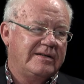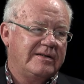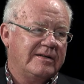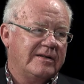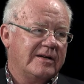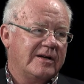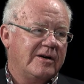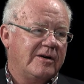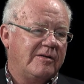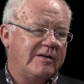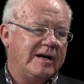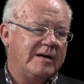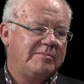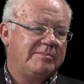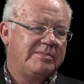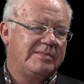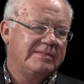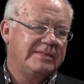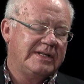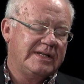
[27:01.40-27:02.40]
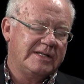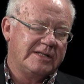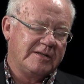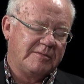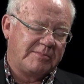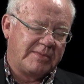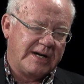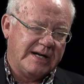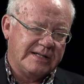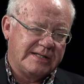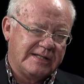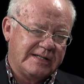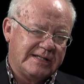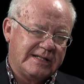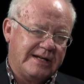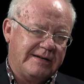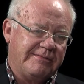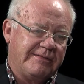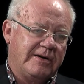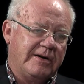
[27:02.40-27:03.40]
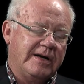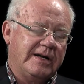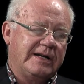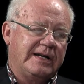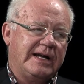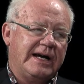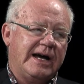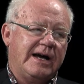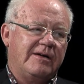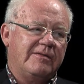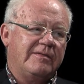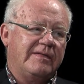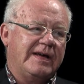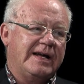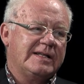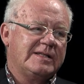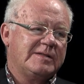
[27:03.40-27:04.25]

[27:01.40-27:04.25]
go up. Diesel prices have gone down. That's been